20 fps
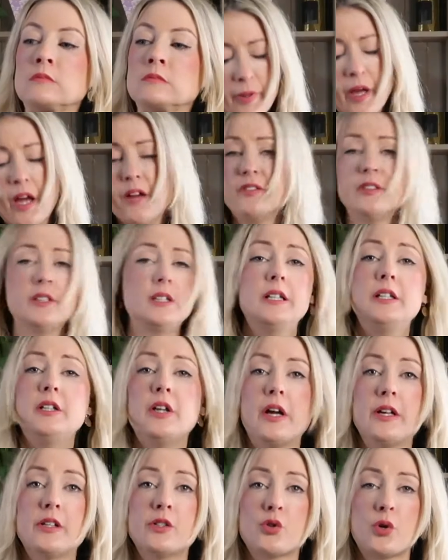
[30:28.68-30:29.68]
Perfectly
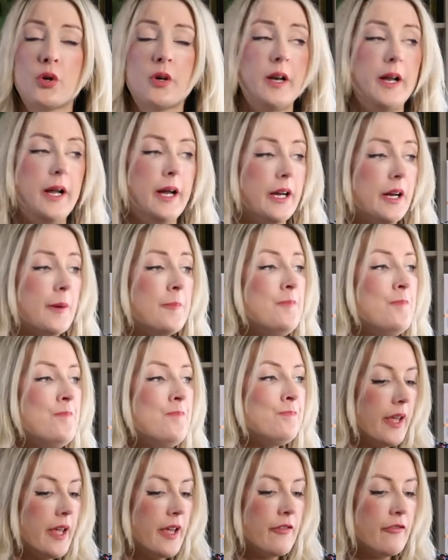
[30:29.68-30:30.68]
nice chocolate egg.
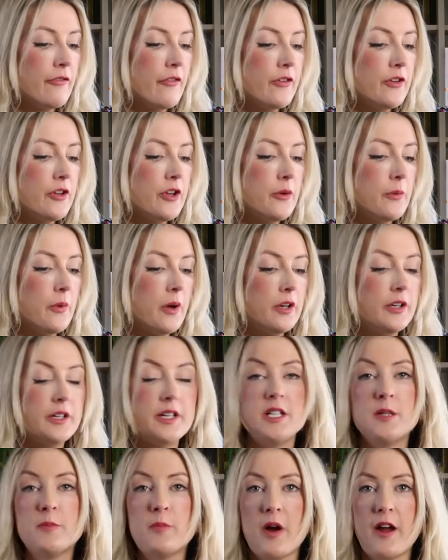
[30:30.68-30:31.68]
If you are
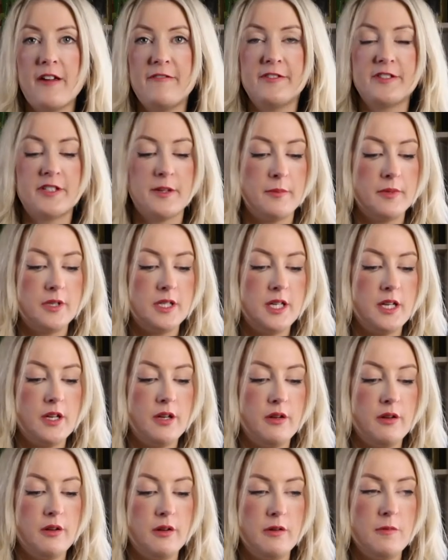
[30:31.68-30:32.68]
looking to buy for somebody
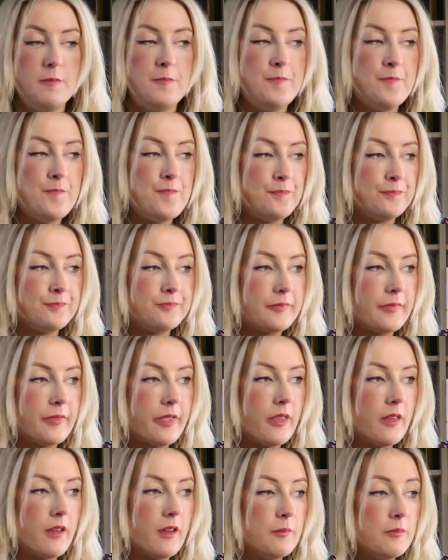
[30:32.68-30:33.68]
who
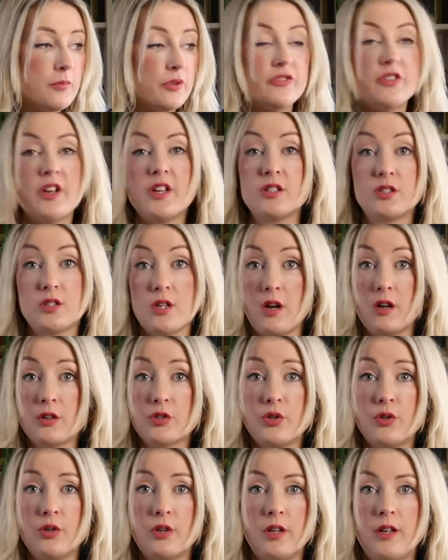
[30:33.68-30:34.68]
prefers dark
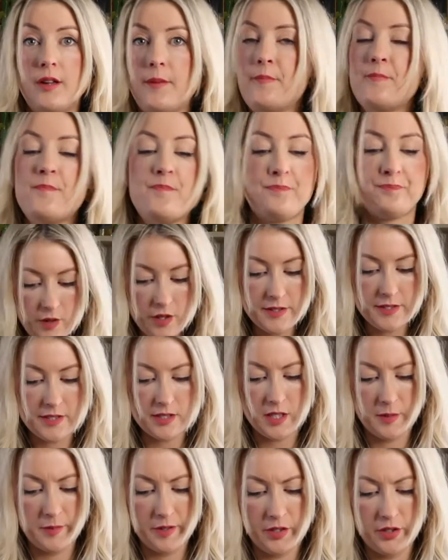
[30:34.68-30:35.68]
chocolate, this is
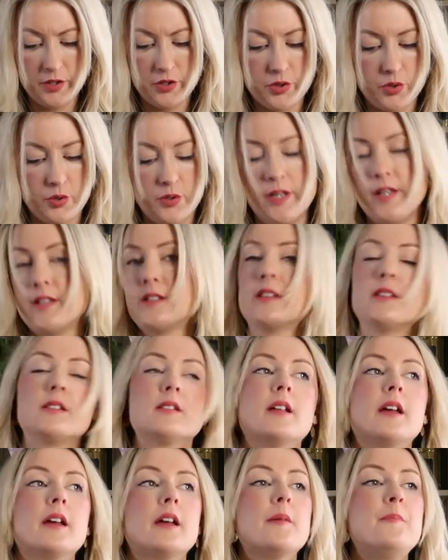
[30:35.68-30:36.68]
going to be a good choice. It's
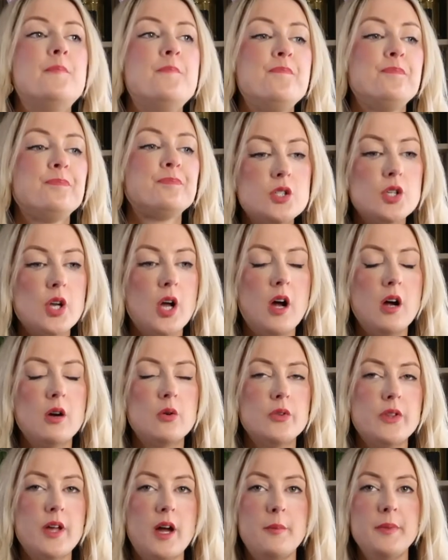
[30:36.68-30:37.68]
like dark
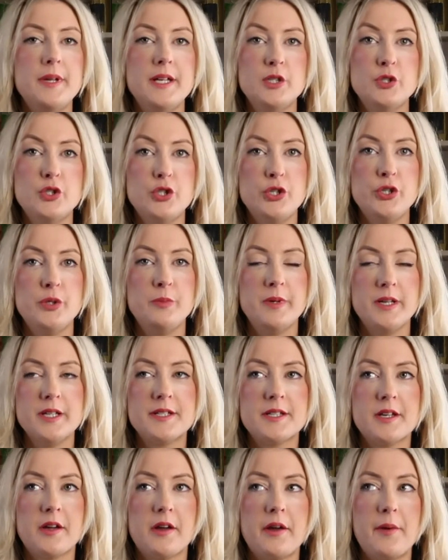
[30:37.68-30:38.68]
without being too
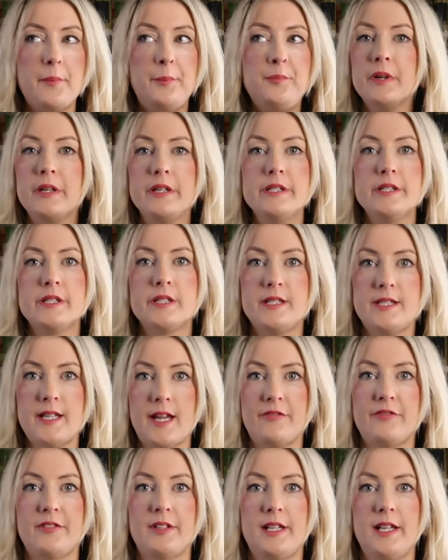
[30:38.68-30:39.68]
bitter, but it's
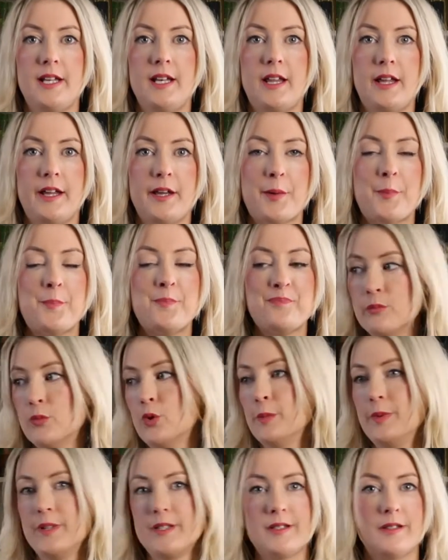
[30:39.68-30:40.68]
definitely like
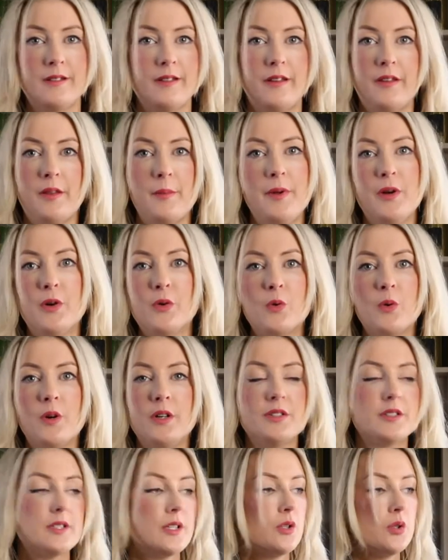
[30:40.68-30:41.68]
more bitter than the milk
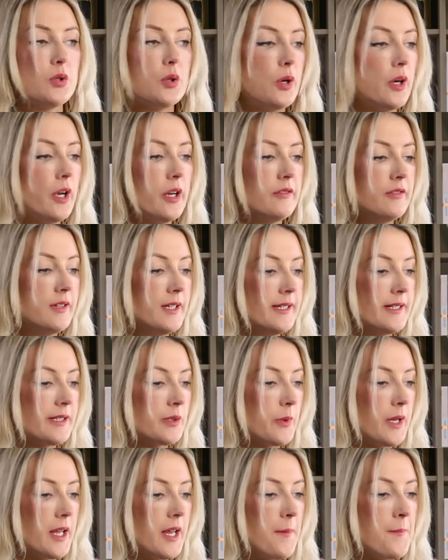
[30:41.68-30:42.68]
ones and not overly
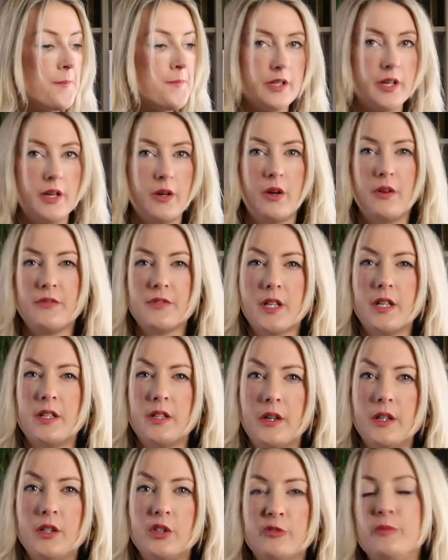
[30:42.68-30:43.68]
sweet. So obviously I
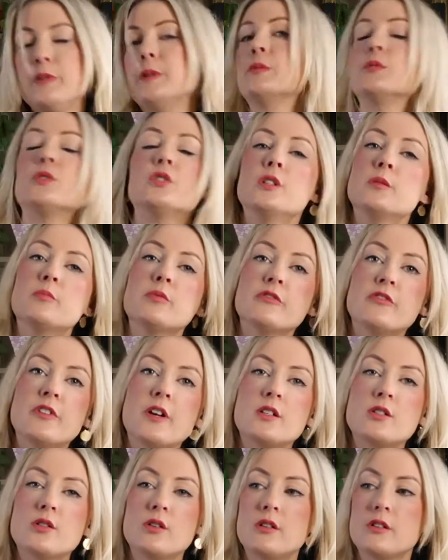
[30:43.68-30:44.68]
know a lot of people do
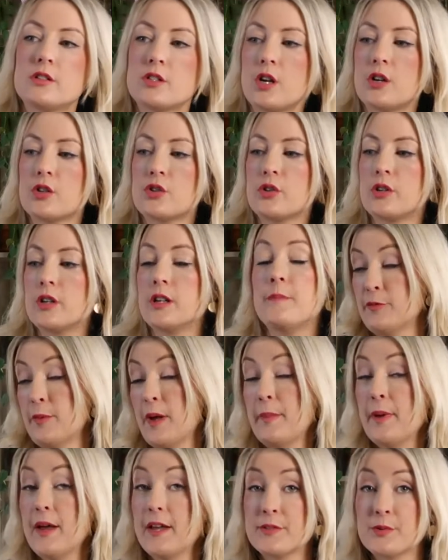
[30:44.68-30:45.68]
prefer dark chocolate. For my
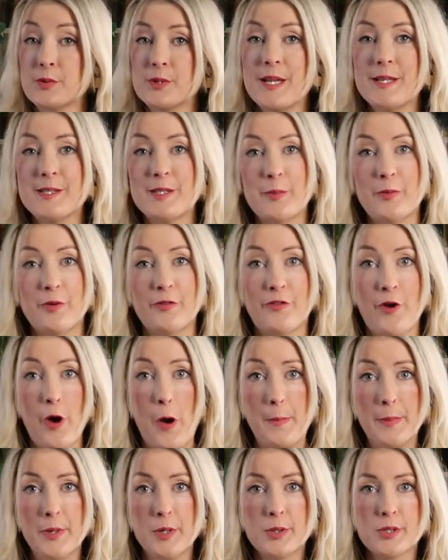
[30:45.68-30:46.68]
personal taste, I prefer
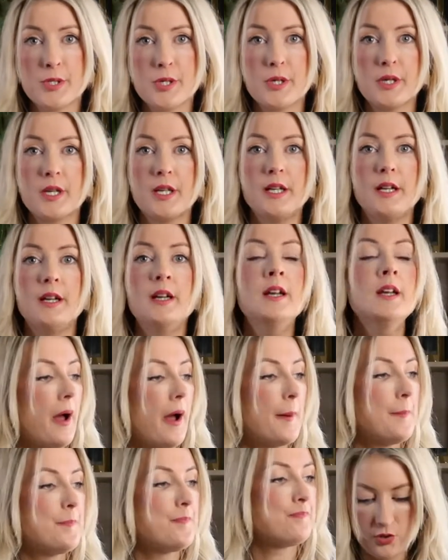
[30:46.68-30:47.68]
a milk chocolate,
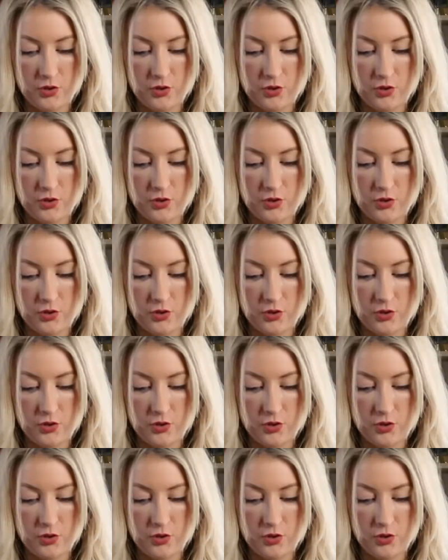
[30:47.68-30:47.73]
but